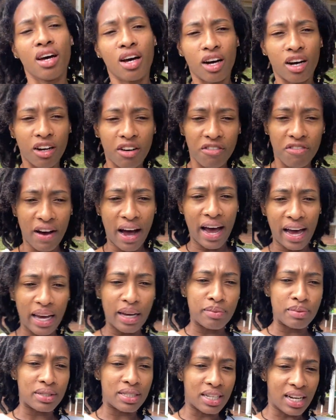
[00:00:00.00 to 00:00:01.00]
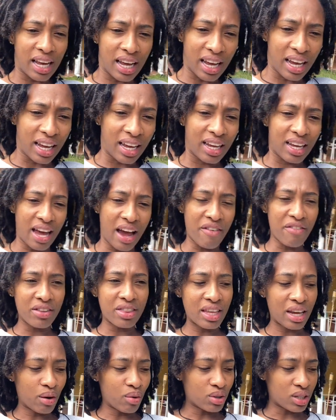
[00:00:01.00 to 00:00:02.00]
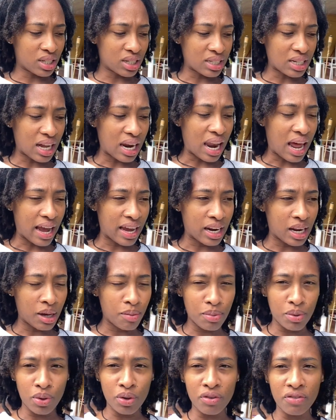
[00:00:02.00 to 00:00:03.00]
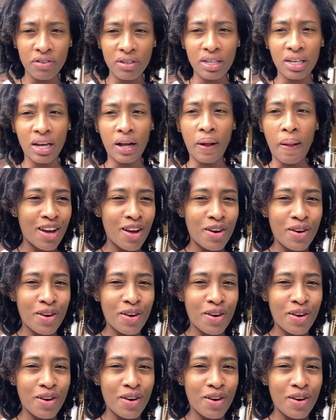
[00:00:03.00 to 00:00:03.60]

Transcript: good vibes today. Everything was just aligning beautifully.